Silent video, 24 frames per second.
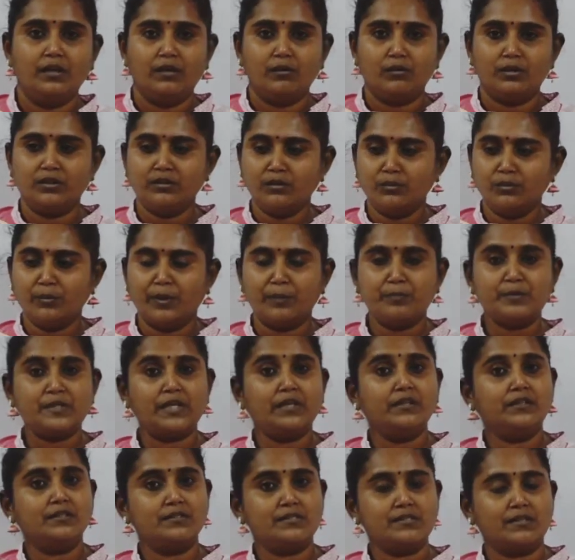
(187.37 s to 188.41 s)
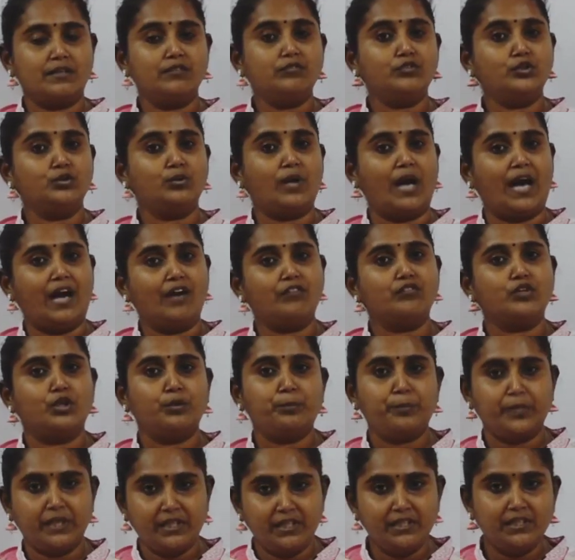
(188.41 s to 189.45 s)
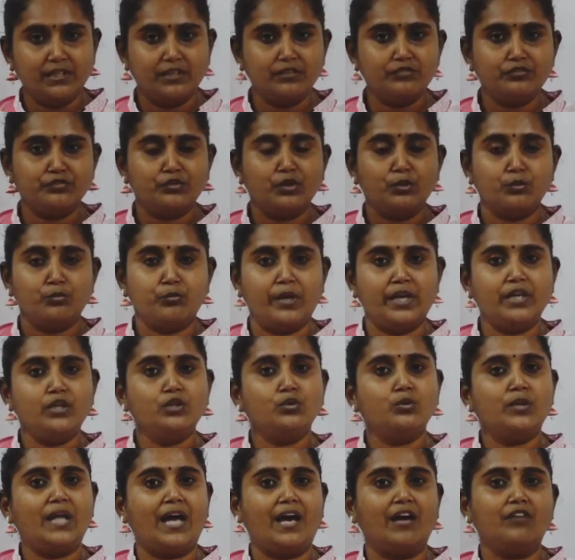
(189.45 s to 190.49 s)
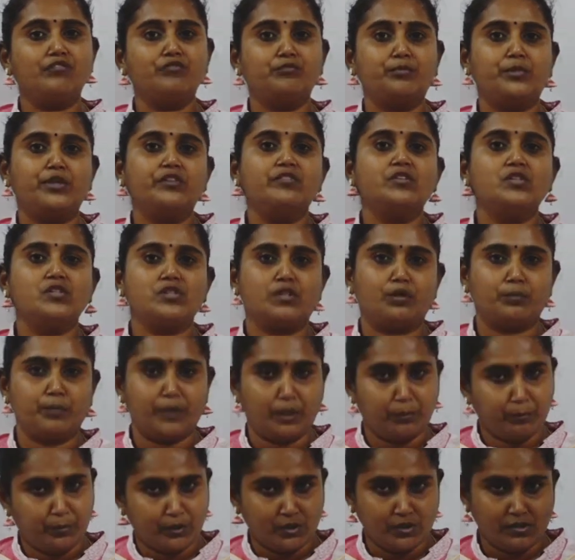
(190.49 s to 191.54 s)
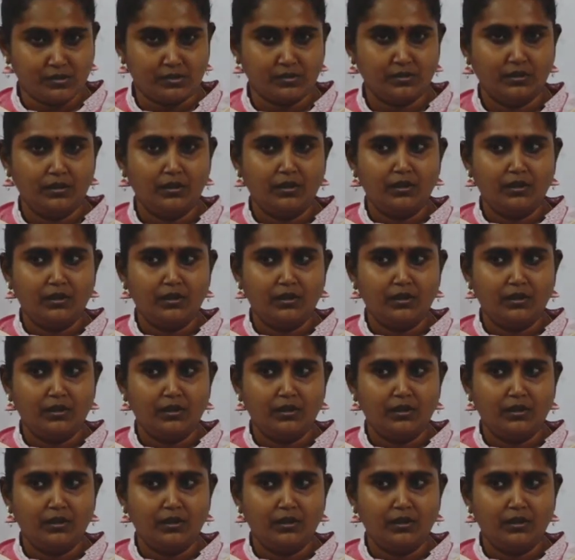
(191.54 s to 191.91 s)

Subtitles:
In the website itself, you have a PDF where you will have previous year papers.